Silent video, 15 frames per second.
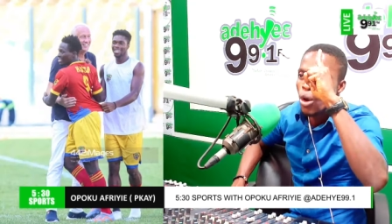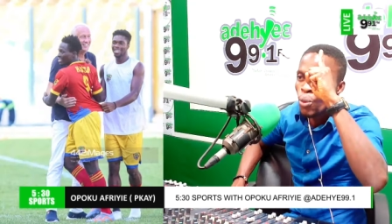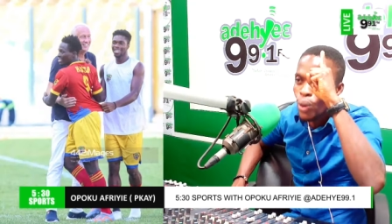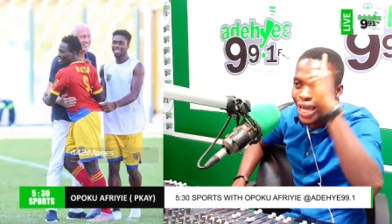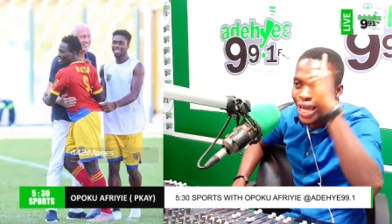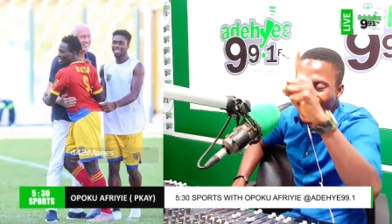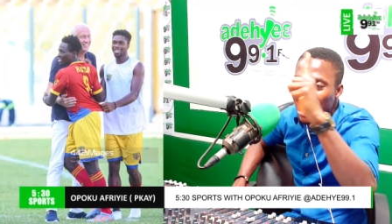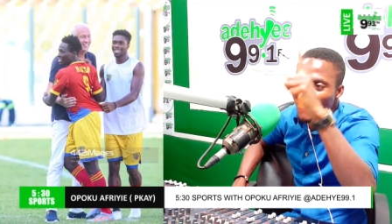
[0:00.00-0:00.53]

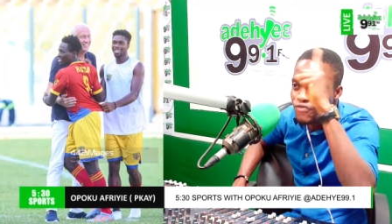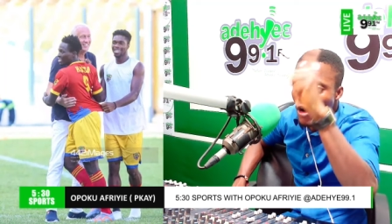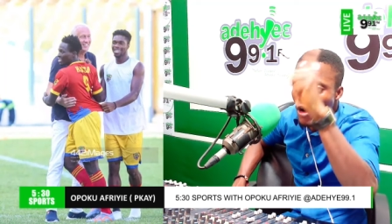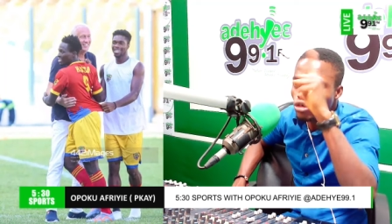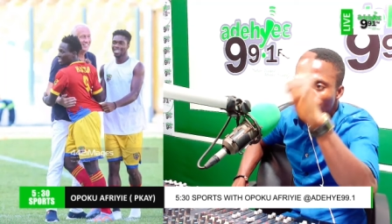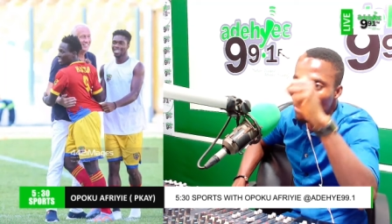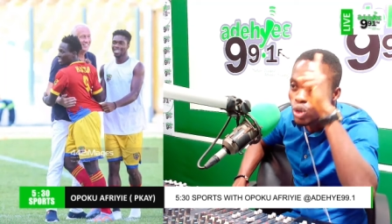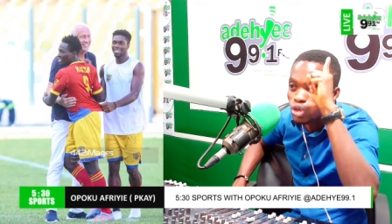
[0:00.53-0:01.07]
We can
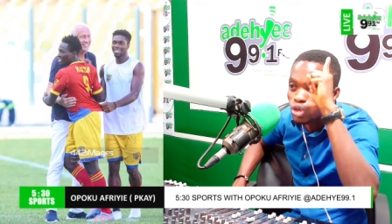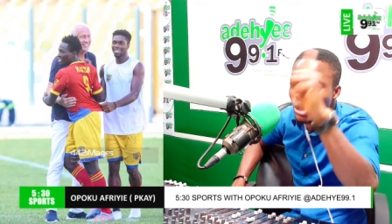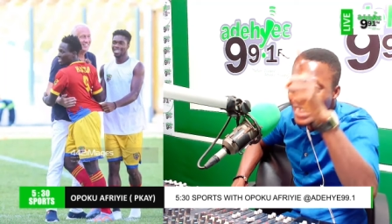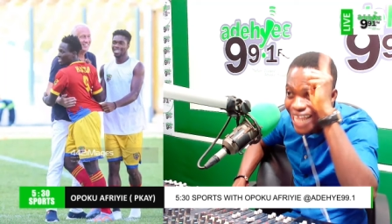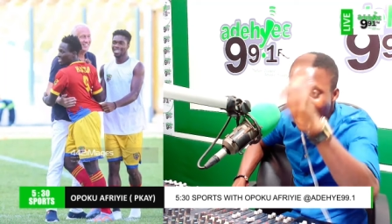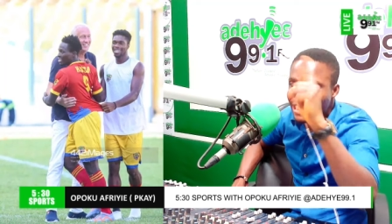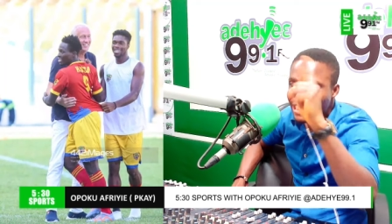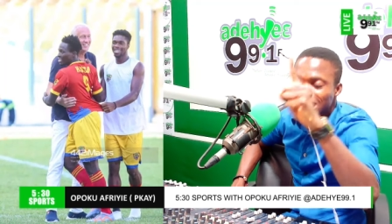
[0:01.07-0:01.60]
afford to lose
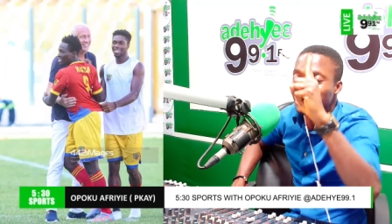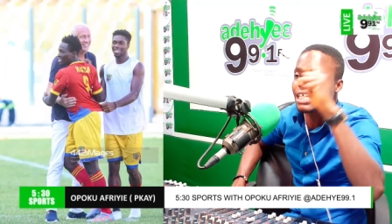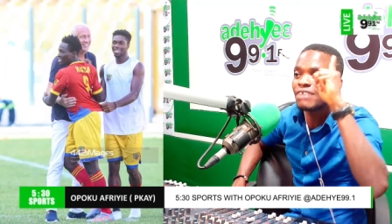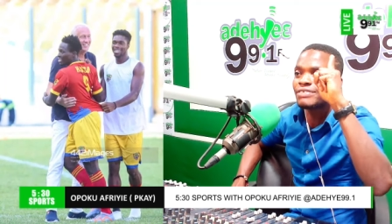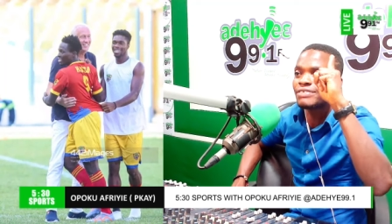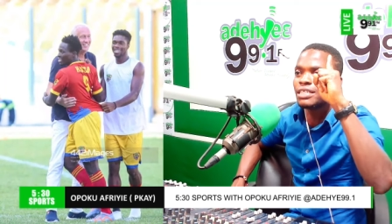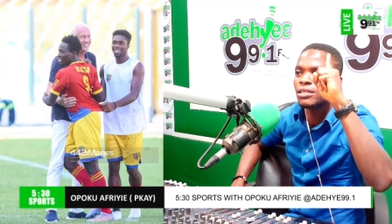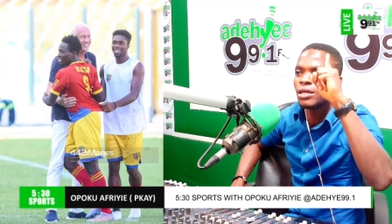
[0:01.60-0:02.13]
nation's
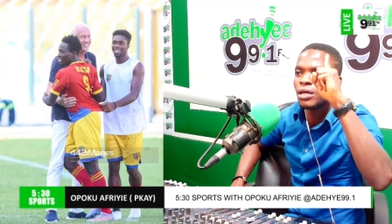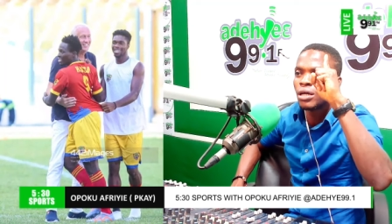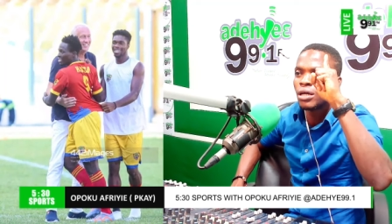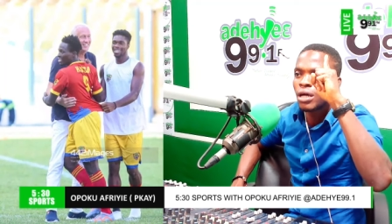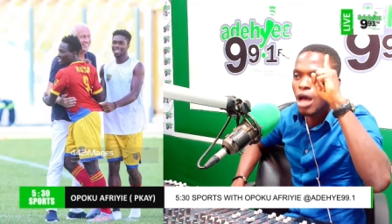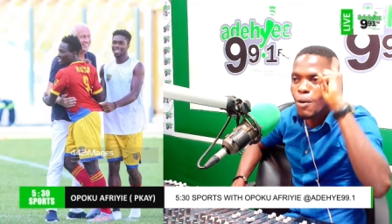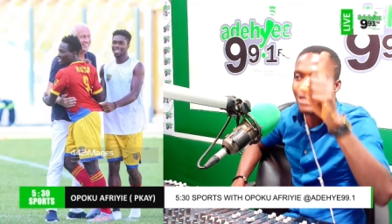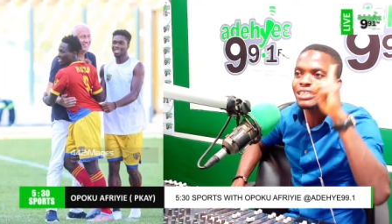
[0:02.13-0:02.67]
FC.
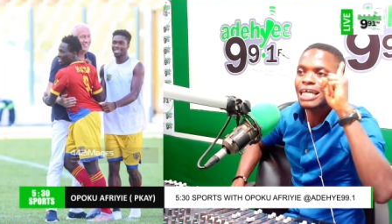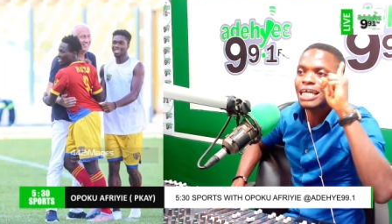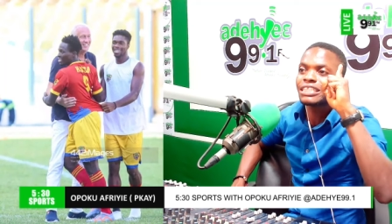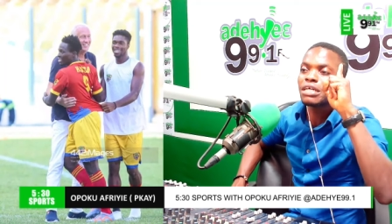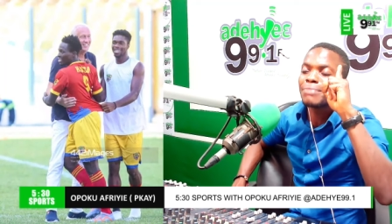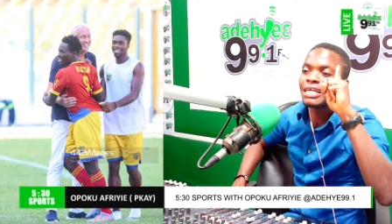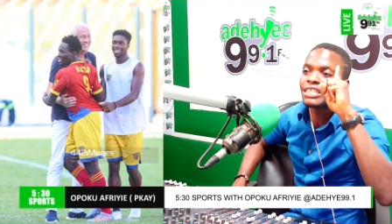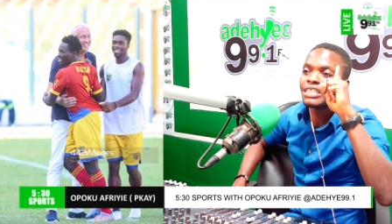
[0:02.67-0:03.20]
Our
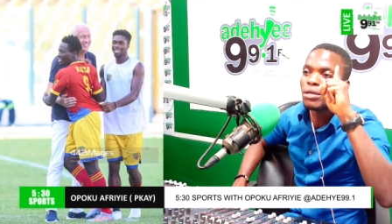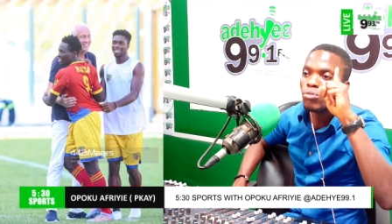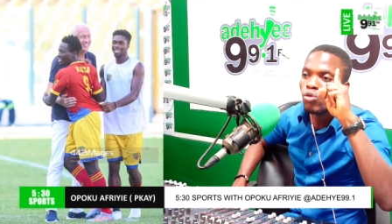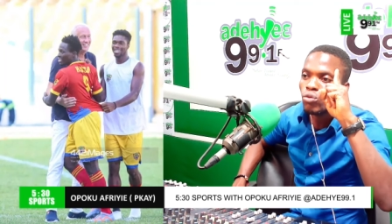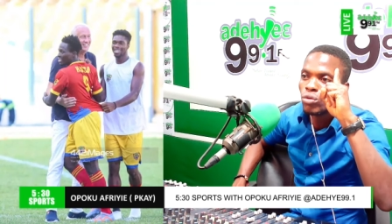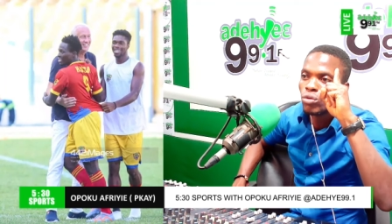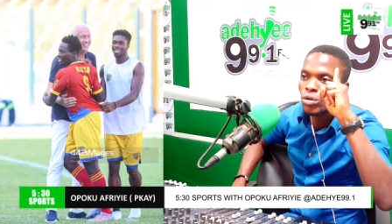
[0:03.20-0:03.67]
sentiment mu.